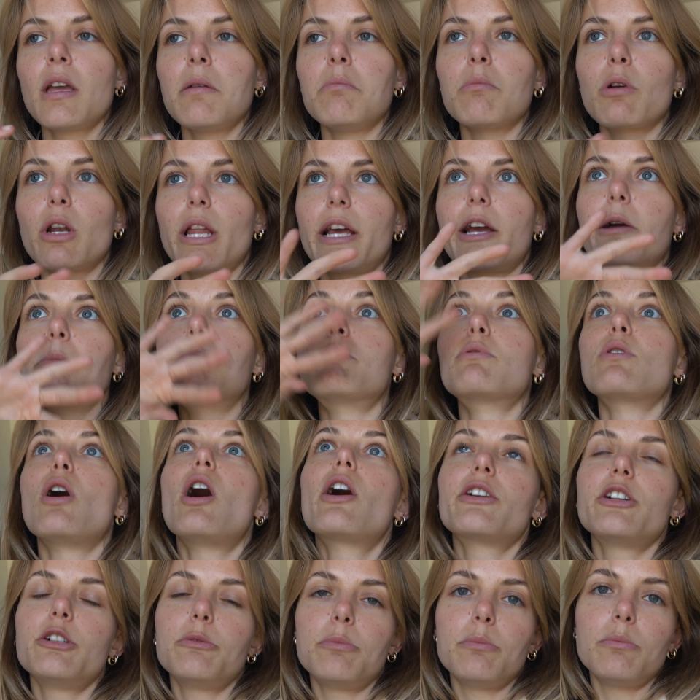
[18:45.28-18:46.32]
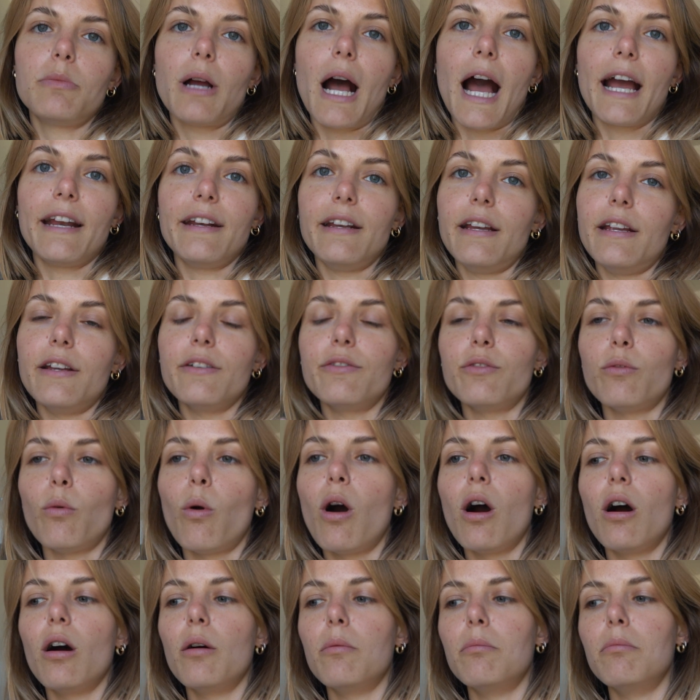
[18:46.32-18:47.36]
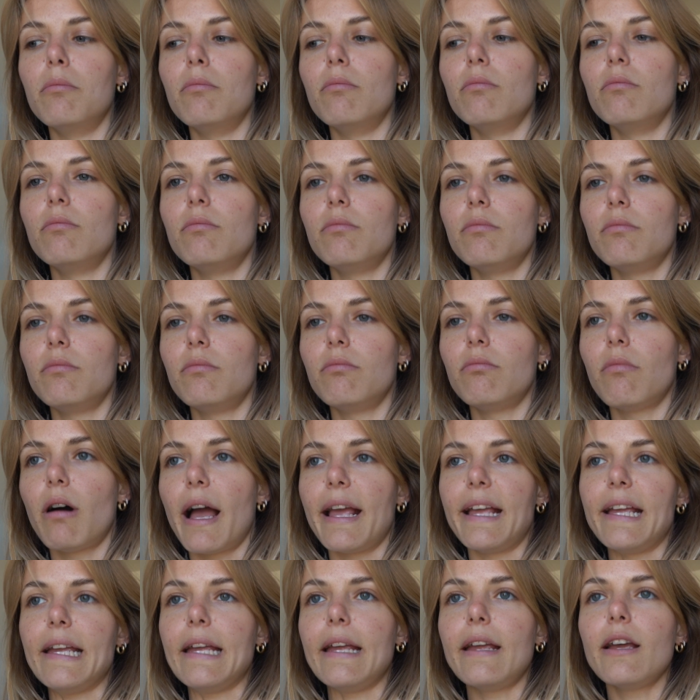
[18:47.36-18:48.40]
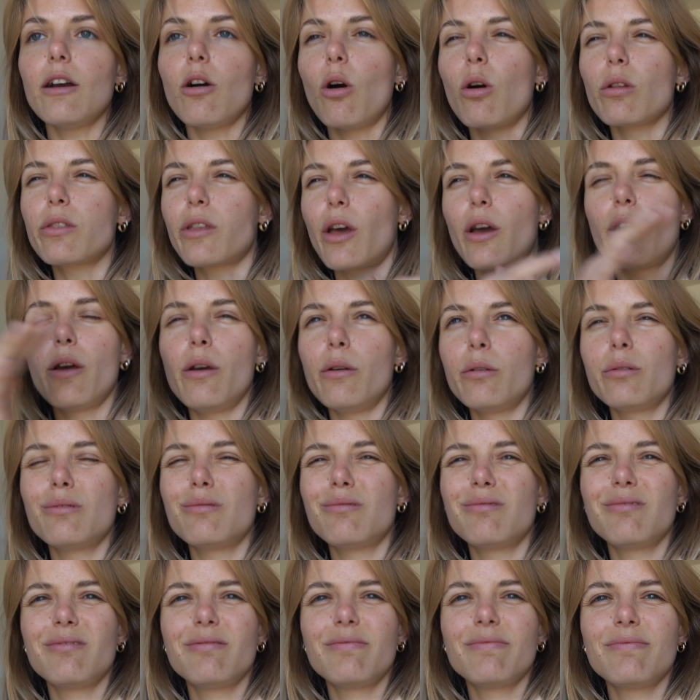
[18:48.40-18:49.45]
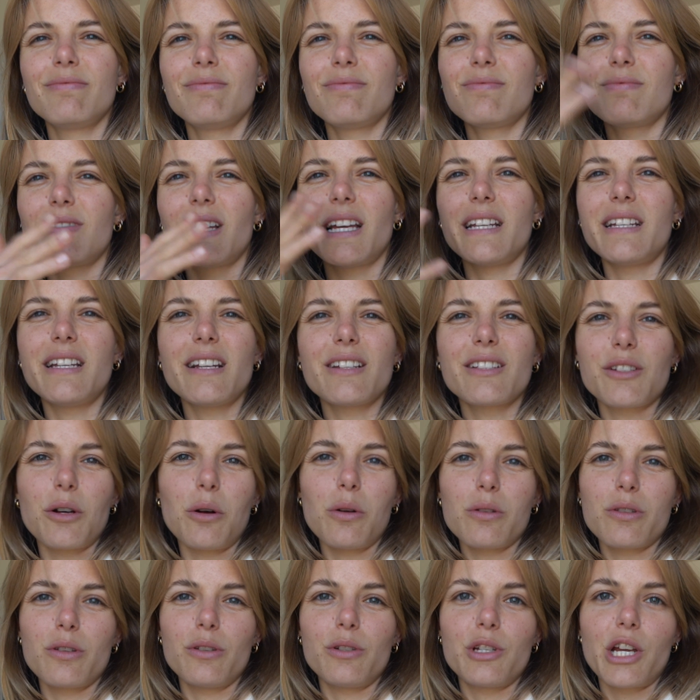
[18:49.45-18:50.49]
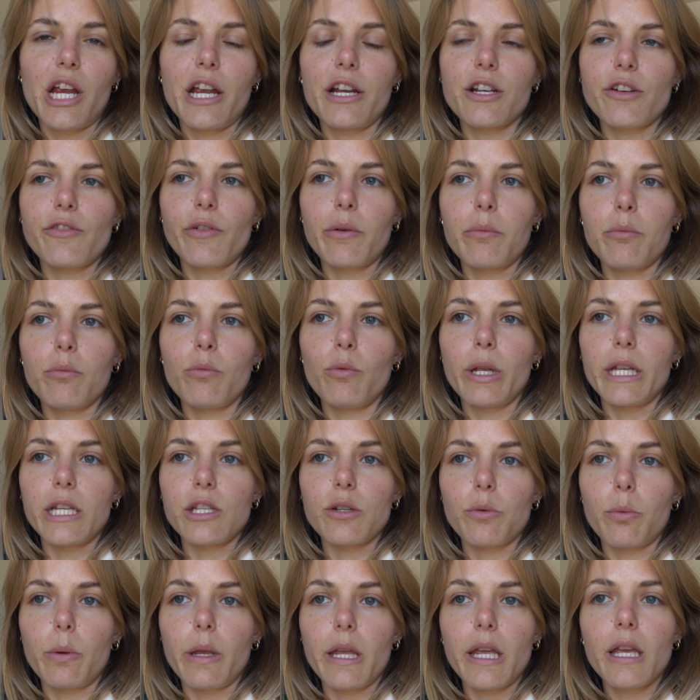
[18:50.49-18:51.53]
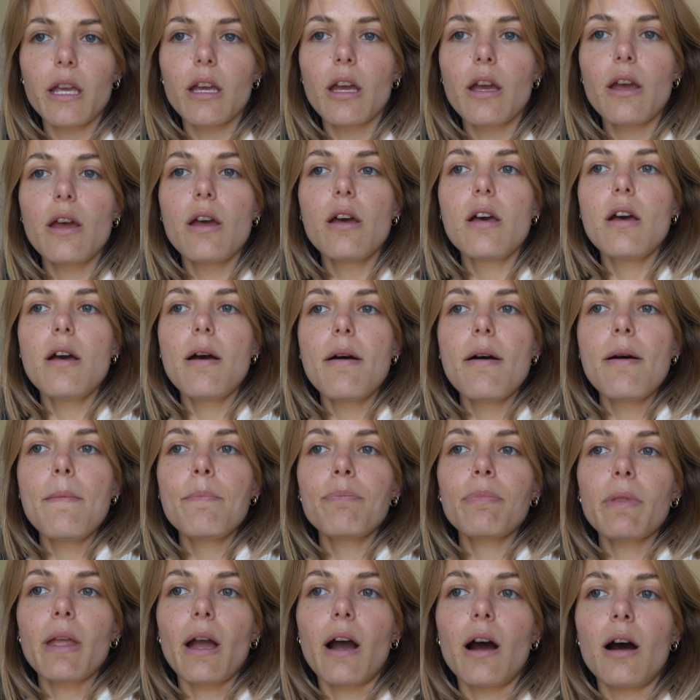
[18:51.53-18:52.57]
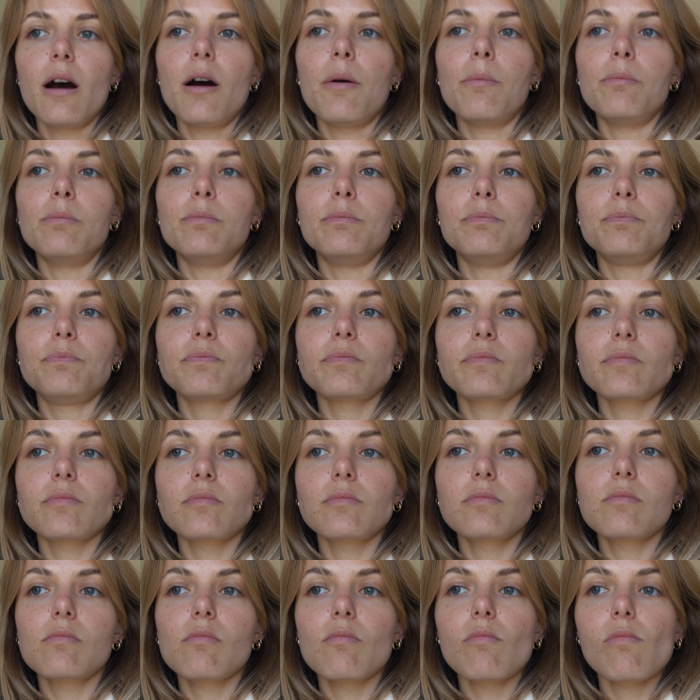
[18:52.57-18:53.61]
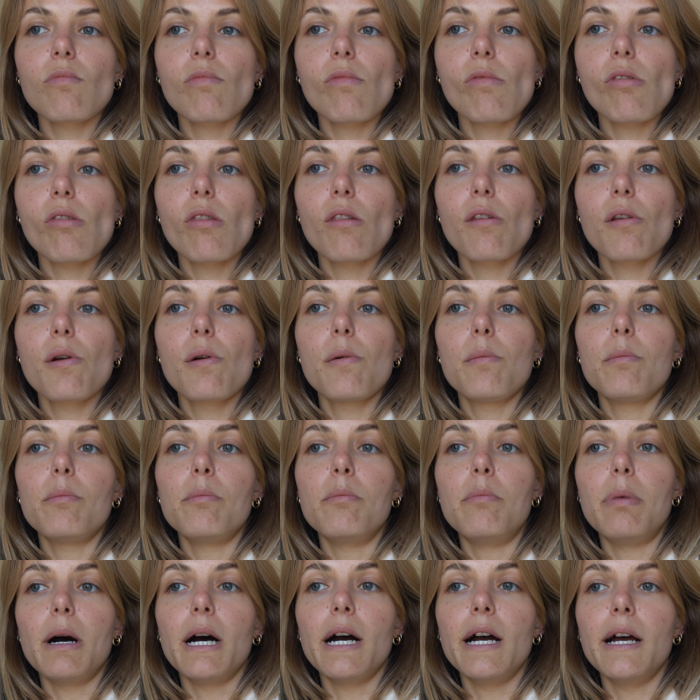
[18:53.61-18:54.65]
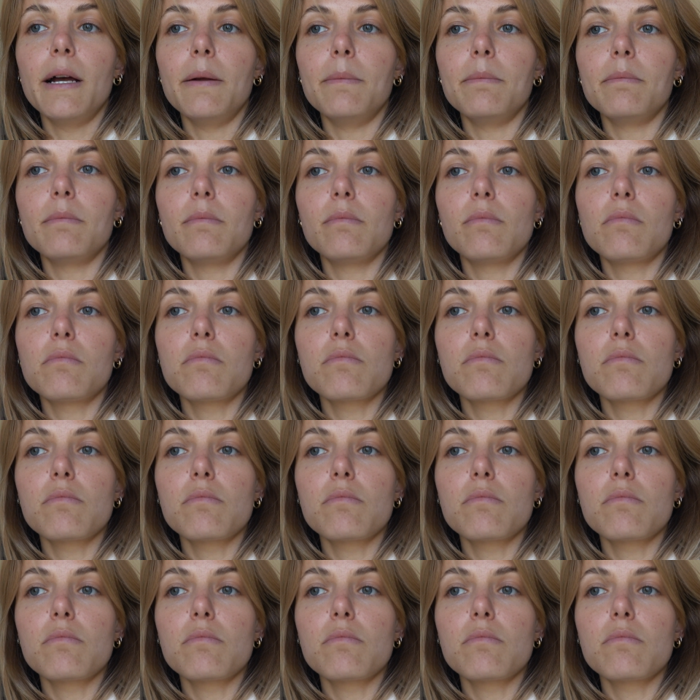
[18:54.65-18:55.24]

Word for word: more like a broader idea of what I eat, although it does also change from week to week. But